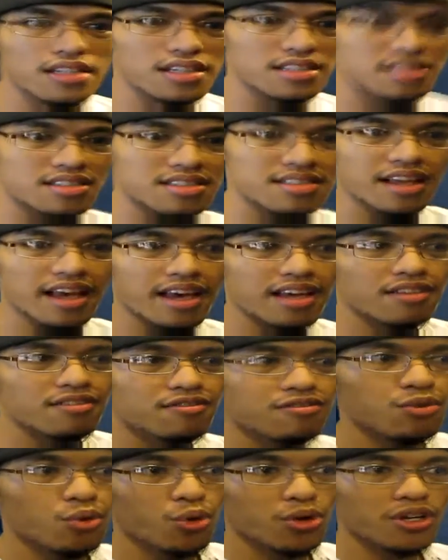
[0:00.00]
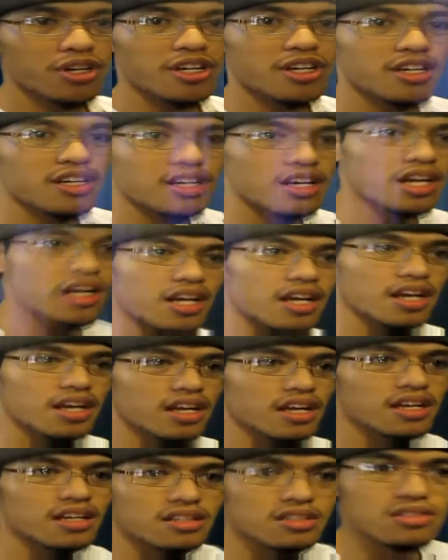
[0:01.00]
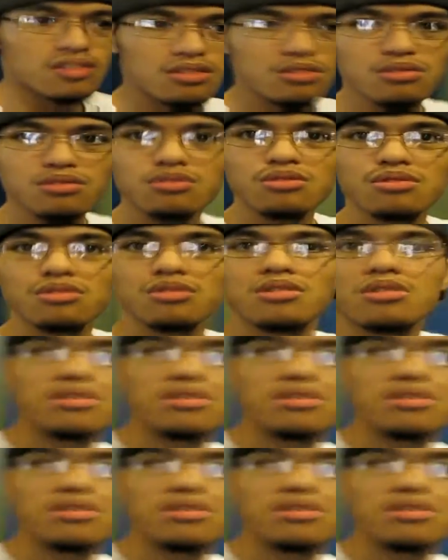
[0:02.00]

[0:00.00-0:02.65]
it's 10.40 and... Ooh.